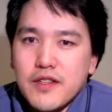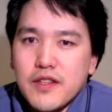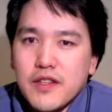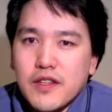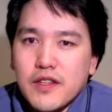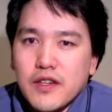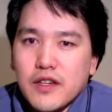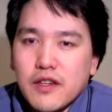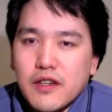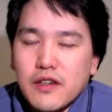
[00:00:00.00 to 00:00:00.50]
that
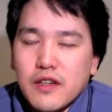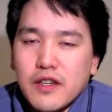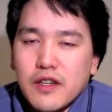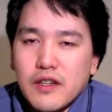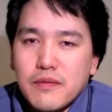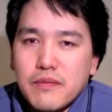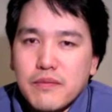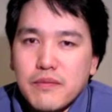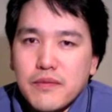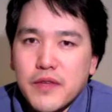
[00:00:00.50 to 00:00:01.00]

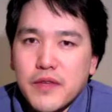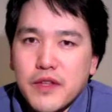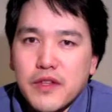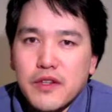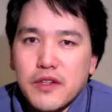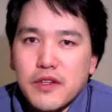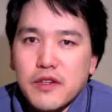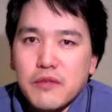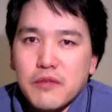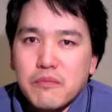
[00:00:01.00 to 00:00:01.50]

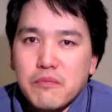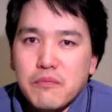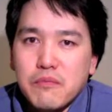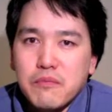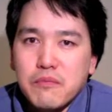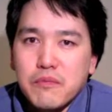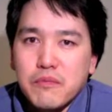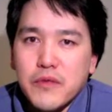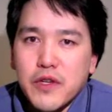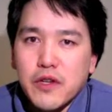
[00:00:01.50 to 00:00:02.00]
they're
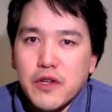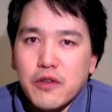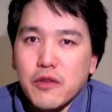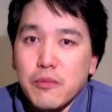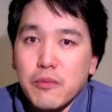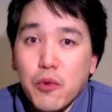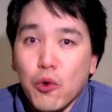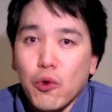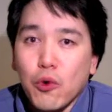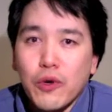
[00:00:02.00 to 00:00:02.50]
the
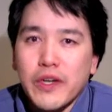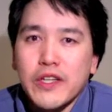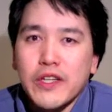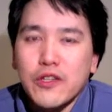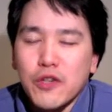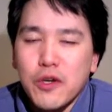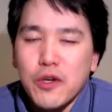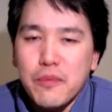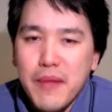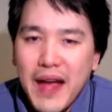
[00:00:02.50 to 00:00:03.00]
poor
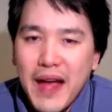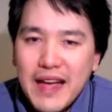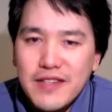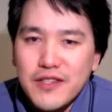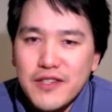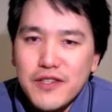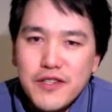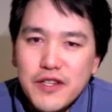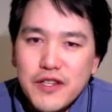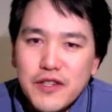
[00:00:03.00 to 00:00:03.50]
ignorant
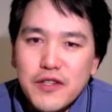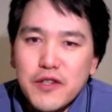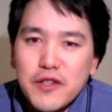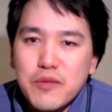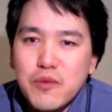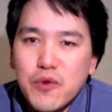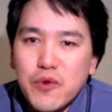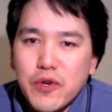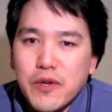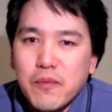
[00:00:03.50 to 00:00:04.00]
masses at this
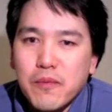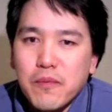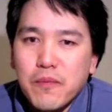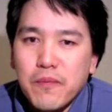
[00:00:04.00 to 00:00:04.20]
point.